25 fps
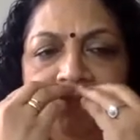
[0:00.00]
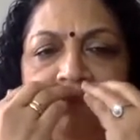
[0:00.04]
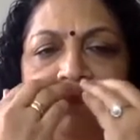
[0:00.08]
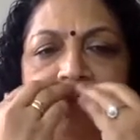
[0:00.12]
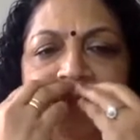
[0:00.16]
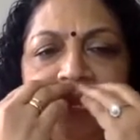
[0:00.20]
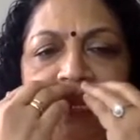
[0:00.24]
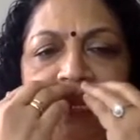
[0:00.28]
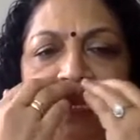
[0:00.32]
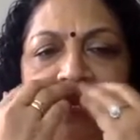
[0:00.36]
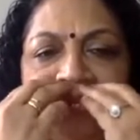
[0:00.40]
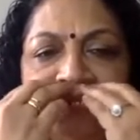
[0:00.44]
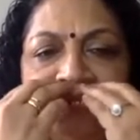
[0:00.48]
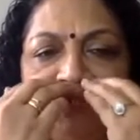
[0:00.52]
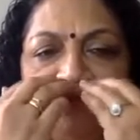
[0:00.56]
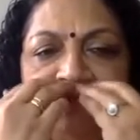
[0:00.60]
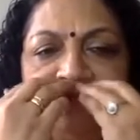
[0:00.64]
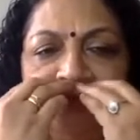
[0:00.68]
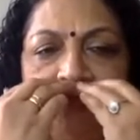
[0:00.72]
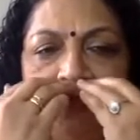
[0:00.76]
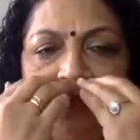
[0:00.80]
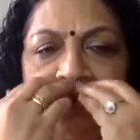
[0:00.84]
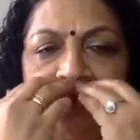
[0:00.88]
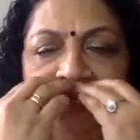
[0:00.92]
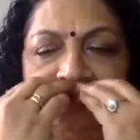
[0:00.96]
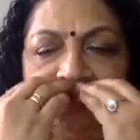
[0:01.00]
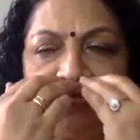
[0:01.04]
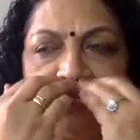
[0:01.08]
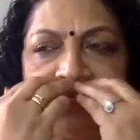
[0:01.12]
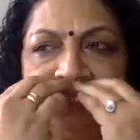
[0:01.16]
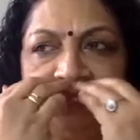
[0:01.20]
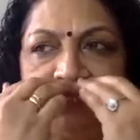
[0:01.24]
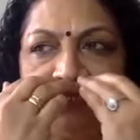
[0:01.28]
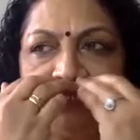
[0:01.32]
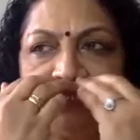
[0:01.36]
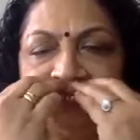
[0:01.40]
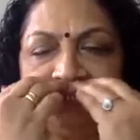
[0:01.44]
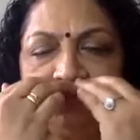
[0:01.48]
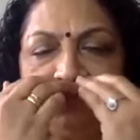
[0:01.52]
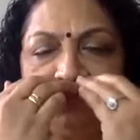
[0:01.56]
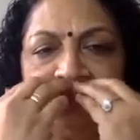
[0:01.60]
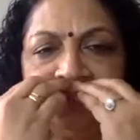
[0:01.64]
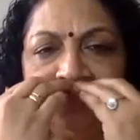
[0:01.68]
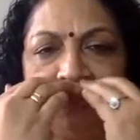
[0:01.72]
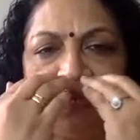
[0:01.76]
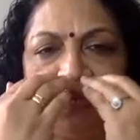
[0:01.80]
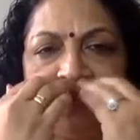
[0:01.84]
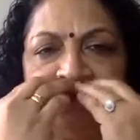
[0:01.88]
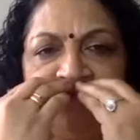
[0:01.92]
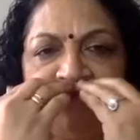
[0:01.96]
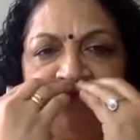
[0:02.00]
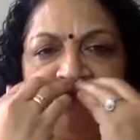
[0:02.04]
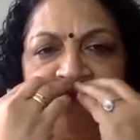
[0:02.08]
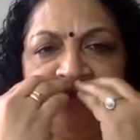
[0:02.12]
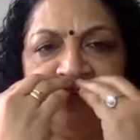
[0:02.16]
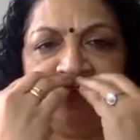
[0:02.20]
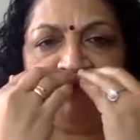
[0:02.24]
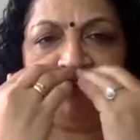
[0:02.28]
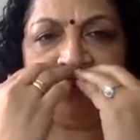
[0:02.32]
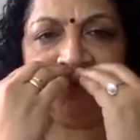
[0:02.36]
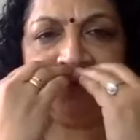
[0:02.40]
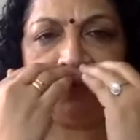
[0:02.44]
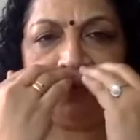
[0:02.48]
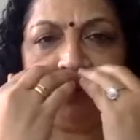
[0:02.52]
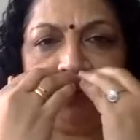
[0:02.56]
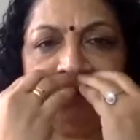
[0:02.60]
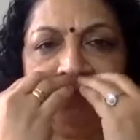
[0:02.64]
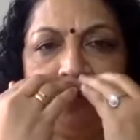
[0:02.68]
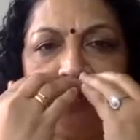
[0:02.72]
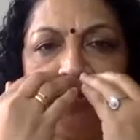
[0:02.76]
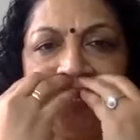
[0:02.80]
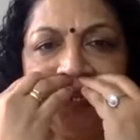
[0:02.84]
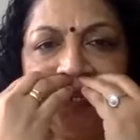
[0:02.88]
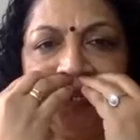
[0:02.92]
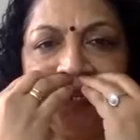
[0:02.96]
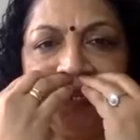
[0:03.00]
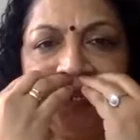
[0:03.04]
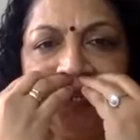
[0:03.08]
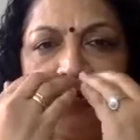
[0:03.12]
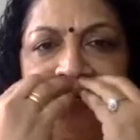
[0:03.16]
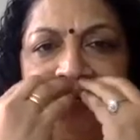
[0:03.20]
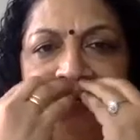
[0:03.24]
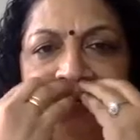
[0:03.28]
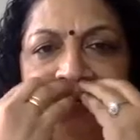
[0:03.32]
billions of dollars. I think she's worth like 500 billion.